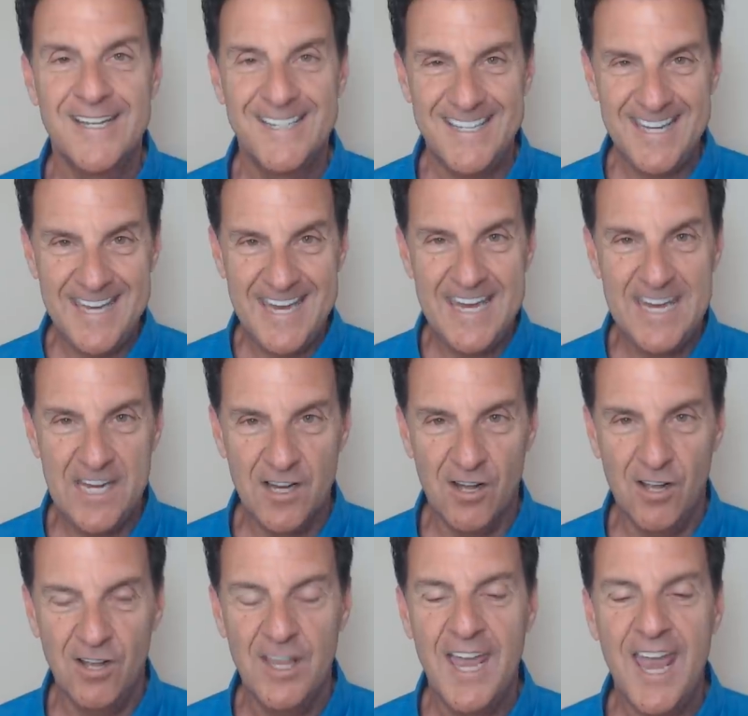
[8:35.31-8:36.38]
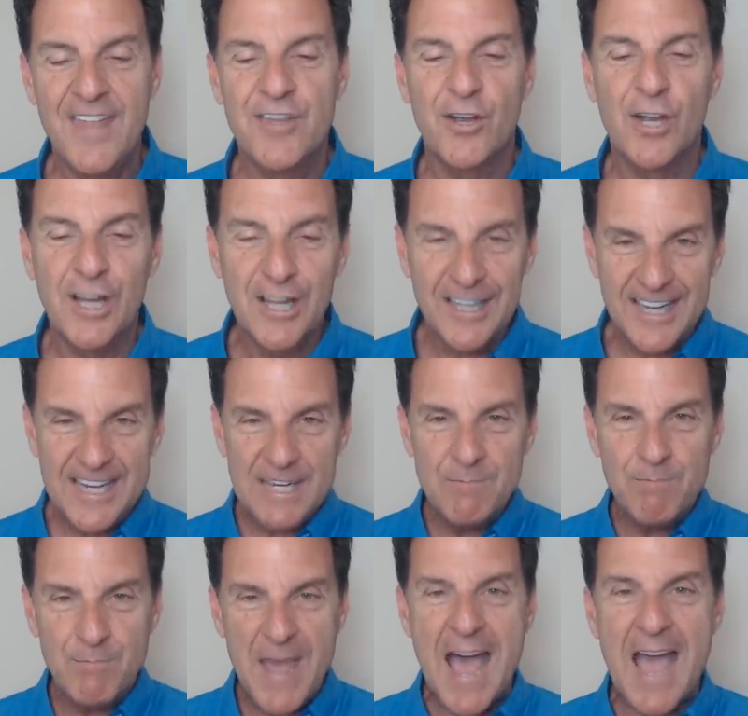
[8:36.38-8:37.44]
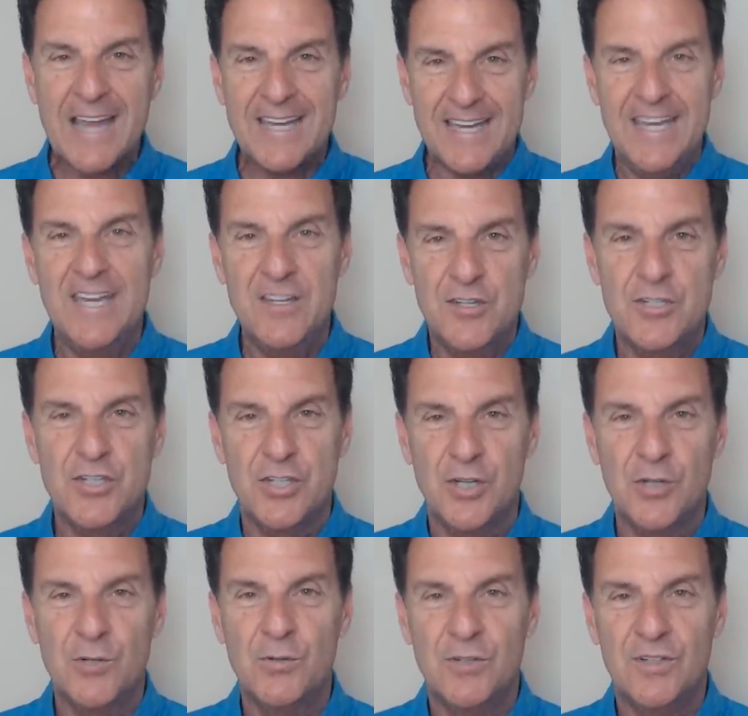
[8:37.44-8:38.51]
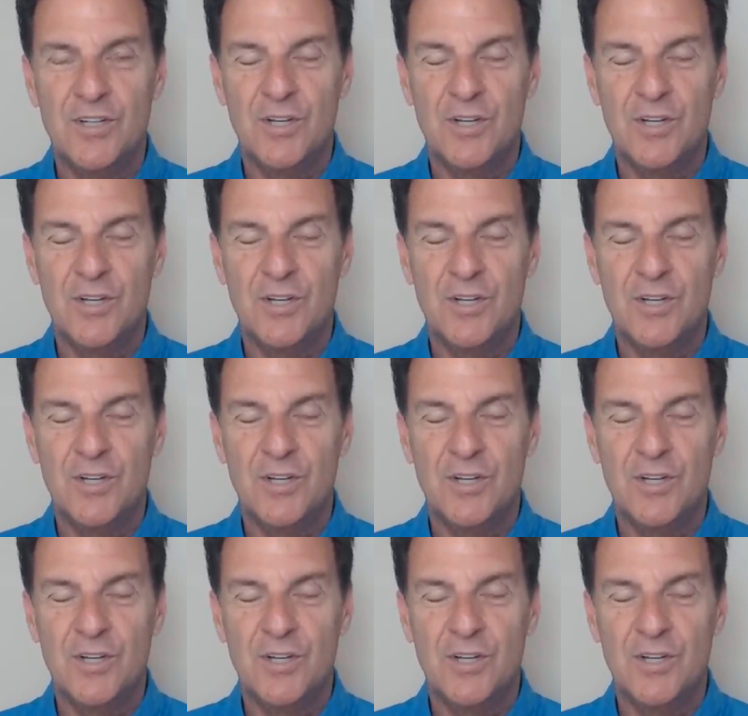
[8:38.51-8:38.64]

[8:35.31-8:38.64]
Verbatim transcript: to heal and they're going to lean back into